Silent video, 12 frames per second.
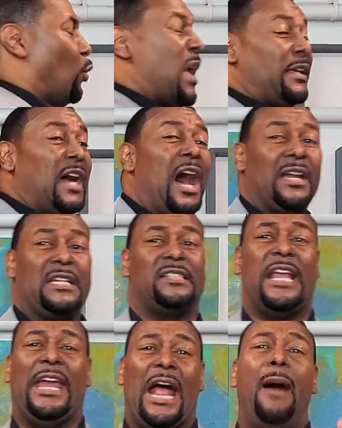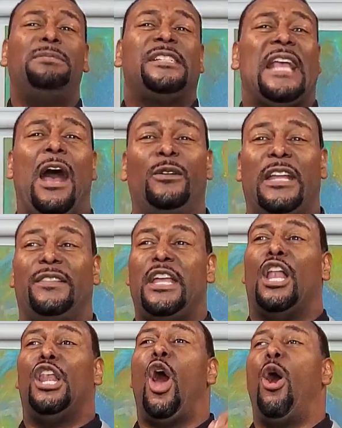When God is saying, I'm sounding the
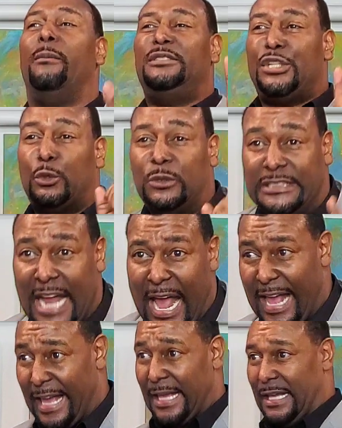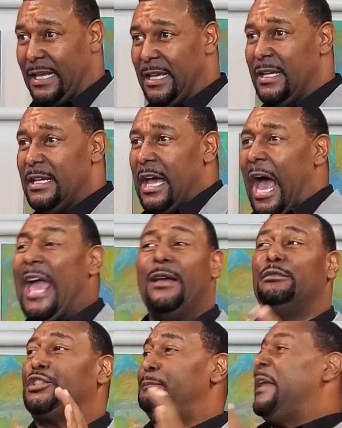alarm today. I
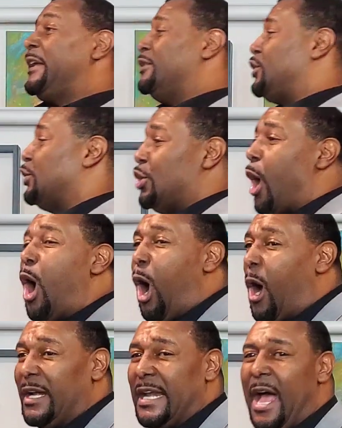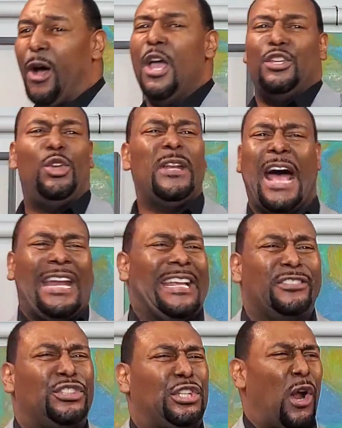am speaking to your heart now. You're not
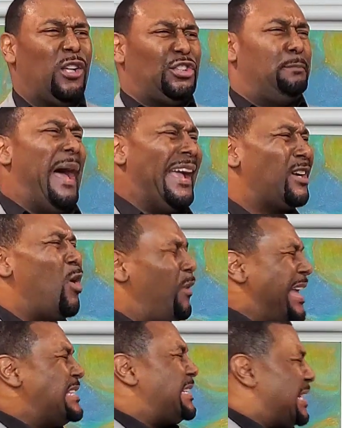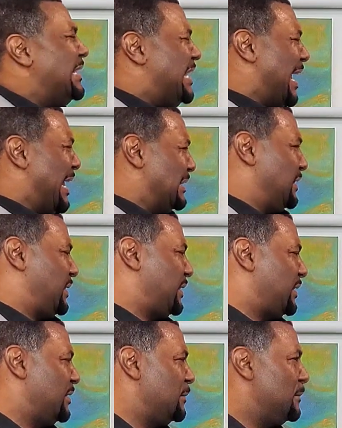in church by coincidence.
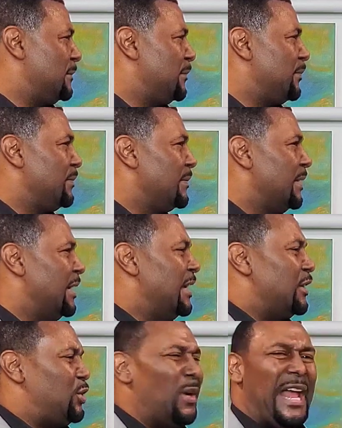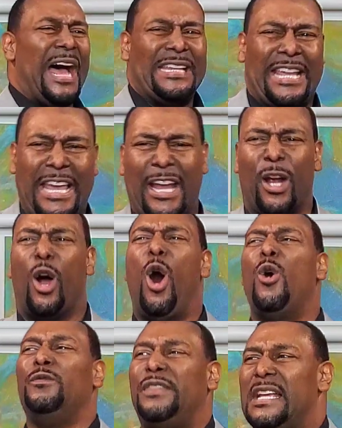You're not here
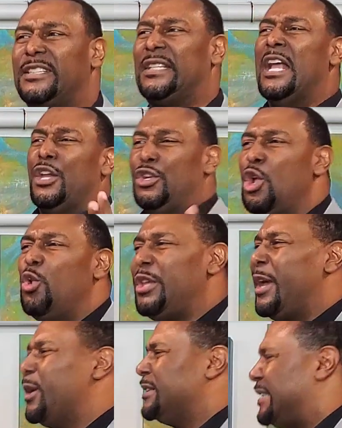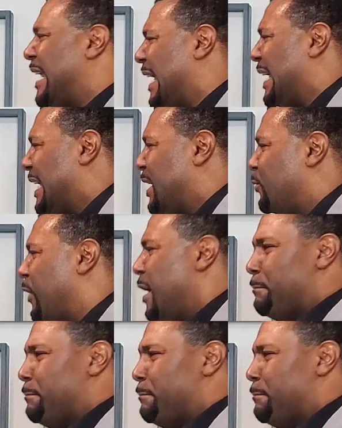on this New Year's Eve